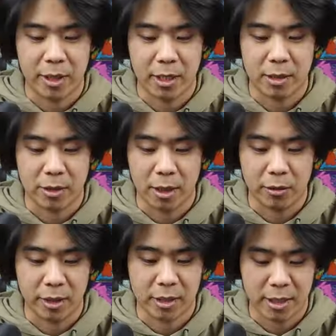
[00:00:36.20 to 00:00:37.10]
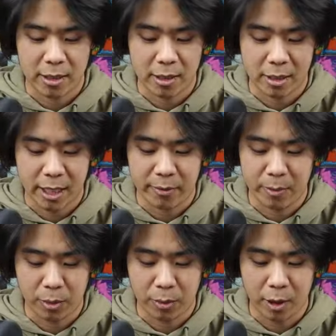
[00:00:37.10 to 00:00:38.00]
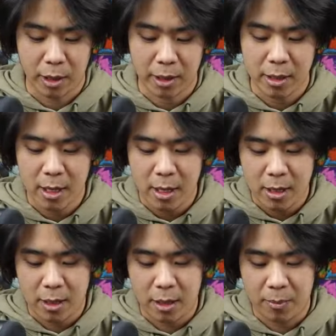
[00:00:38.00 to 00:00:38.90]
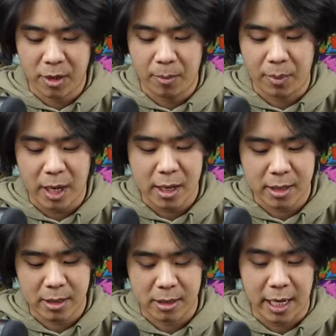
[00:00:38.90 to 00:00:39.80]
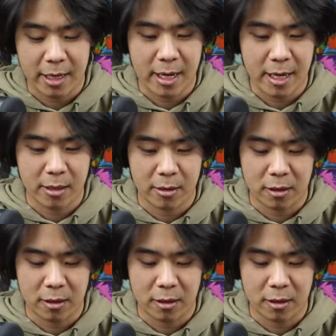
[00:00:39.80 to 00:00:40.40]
because, you know, this set does have a Moonbreon. The box, I can't